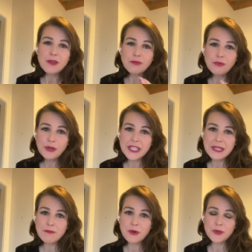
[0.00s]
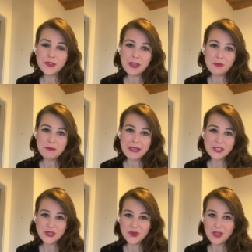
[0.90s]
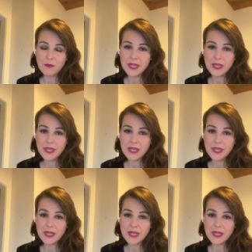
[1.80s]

really important that we make sure that